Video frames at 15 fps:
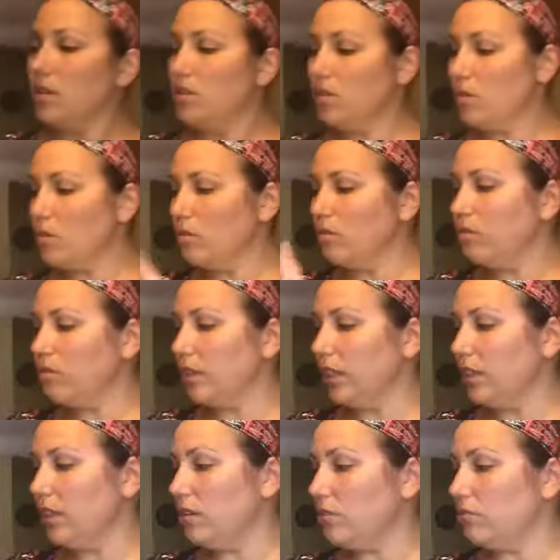So a
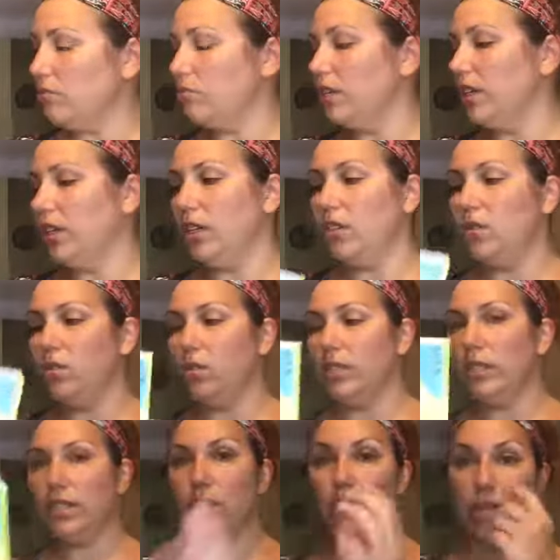really, really cool
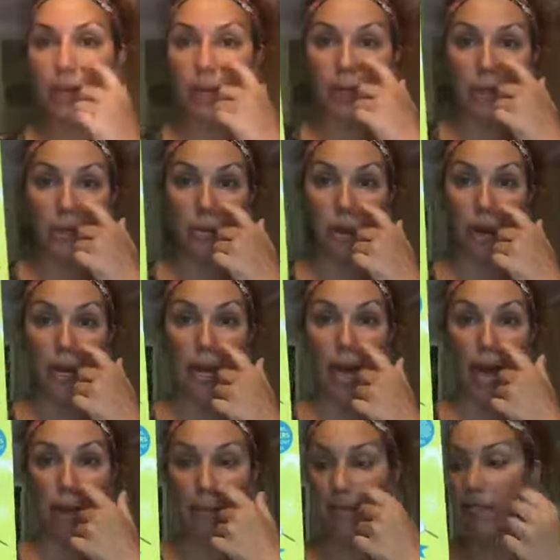addition to our
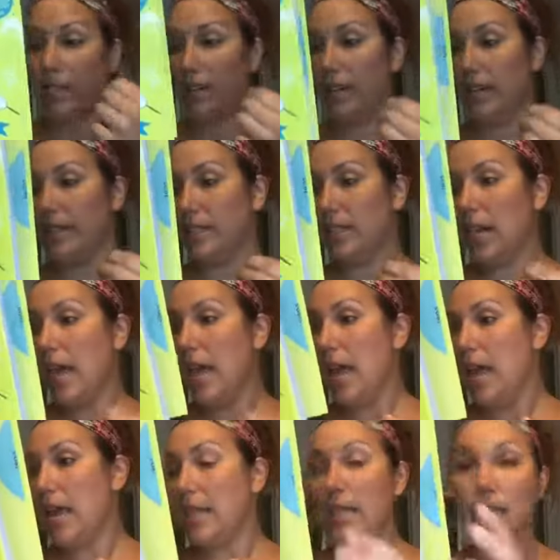Academy series.
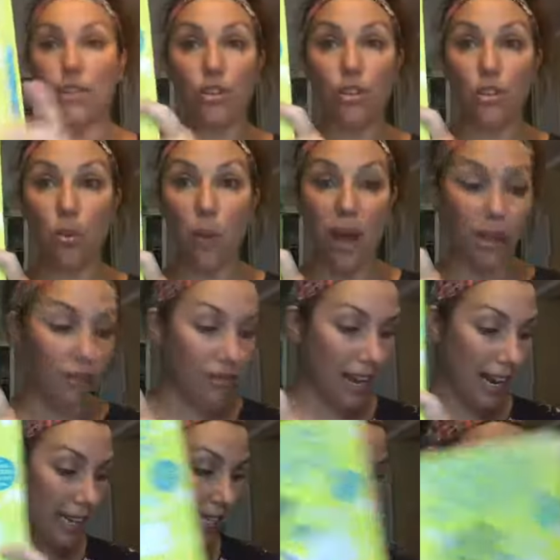And these are
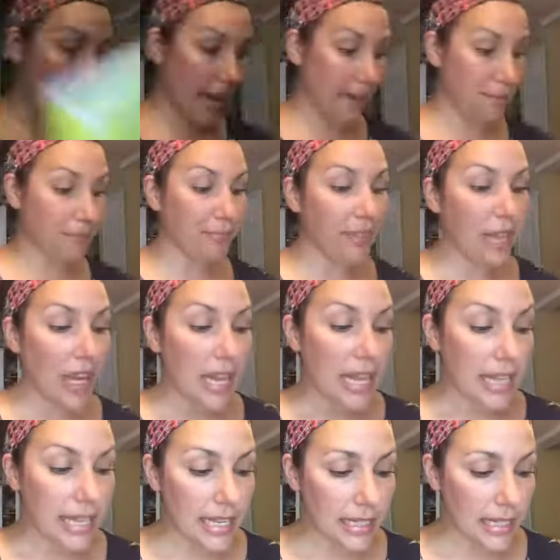$12.99.
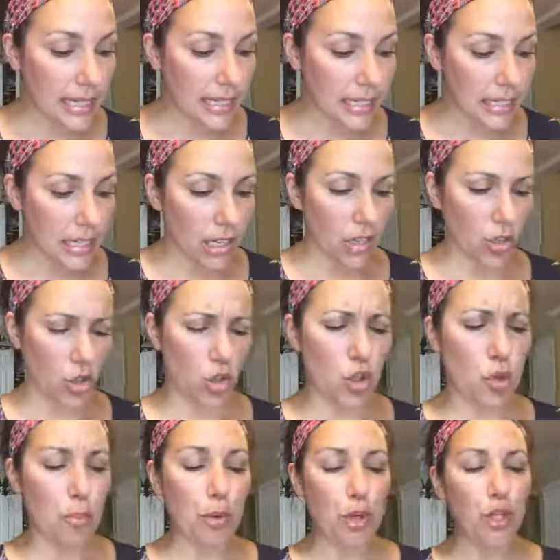This isn't
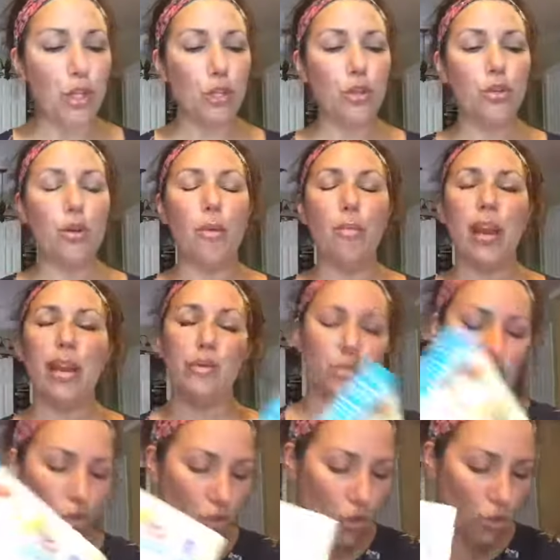super new, but I was
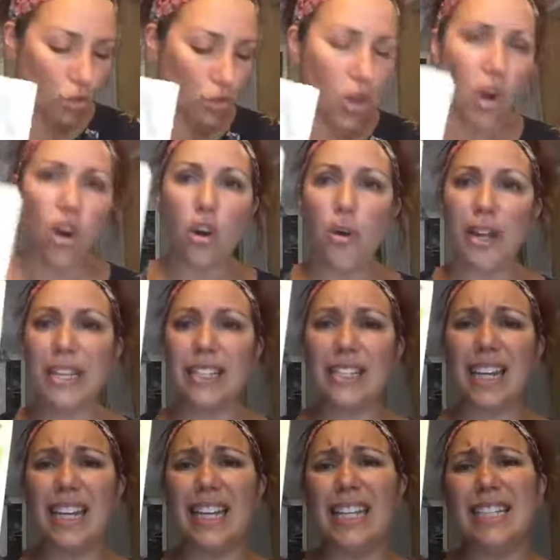so
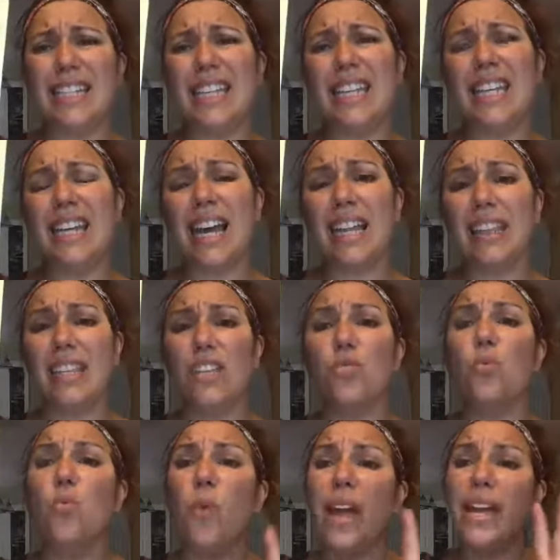excited to get this.
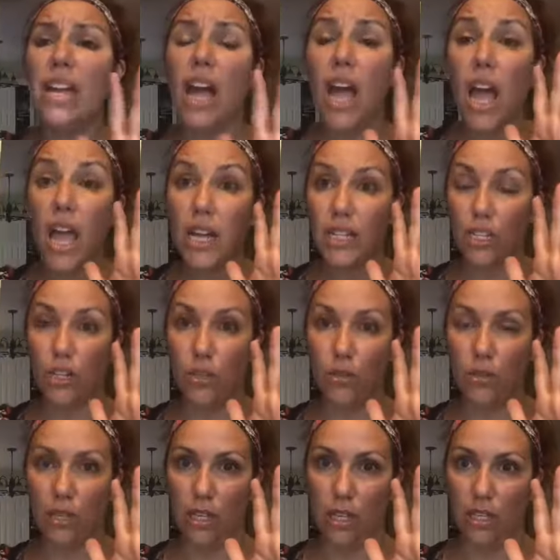Wait till you
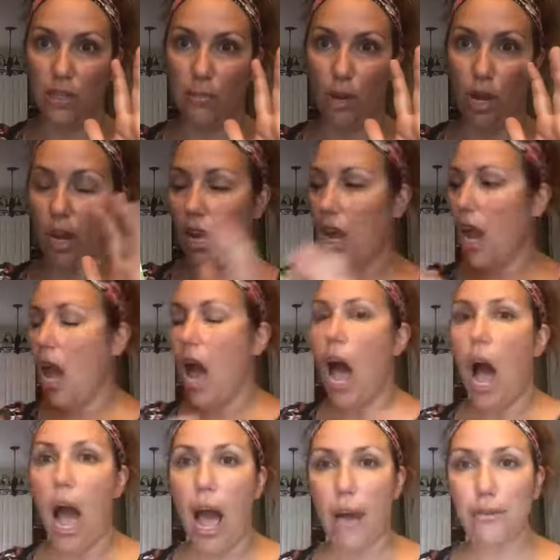see this book.
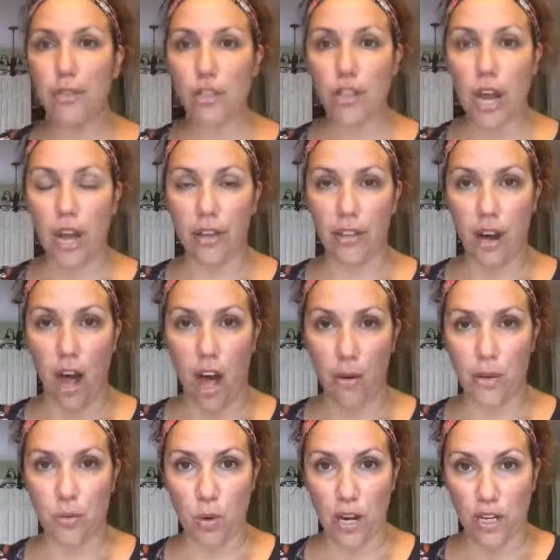I was a child that
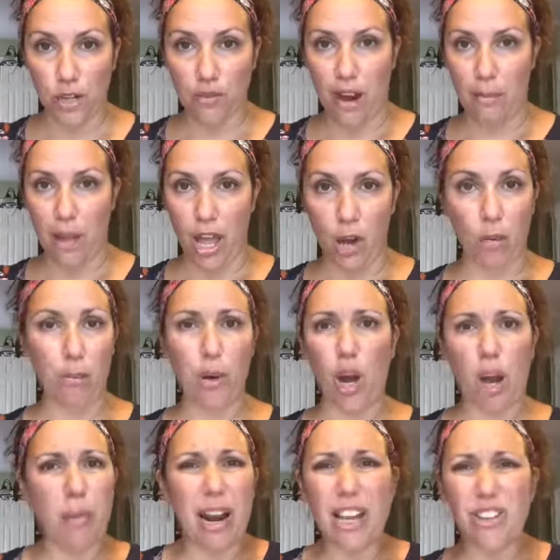always wanted to write my own
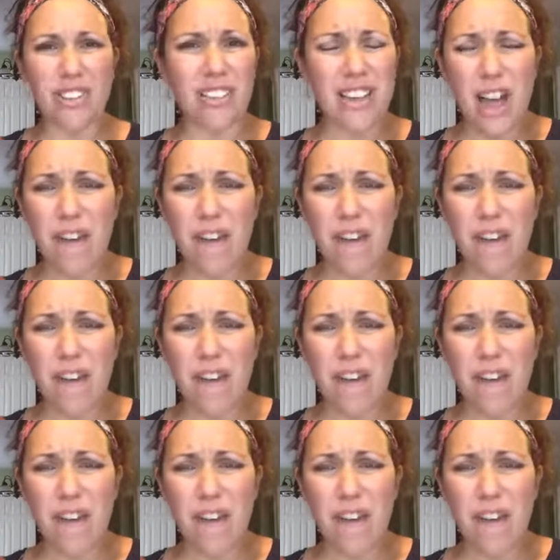book, but I just